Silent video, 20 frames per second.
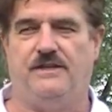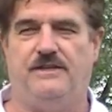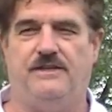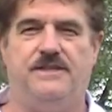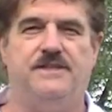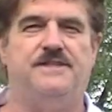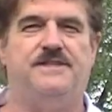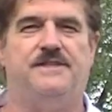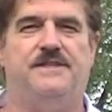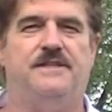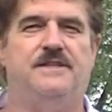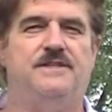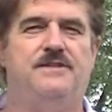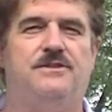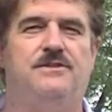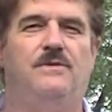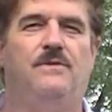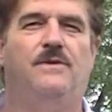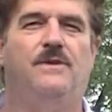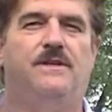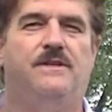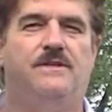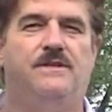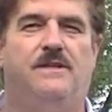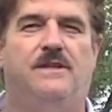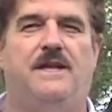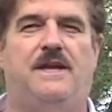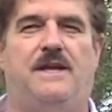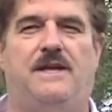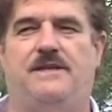this thing is going to
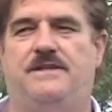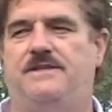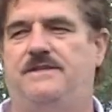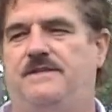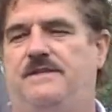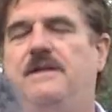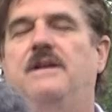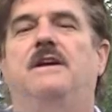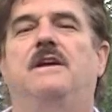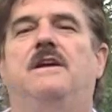last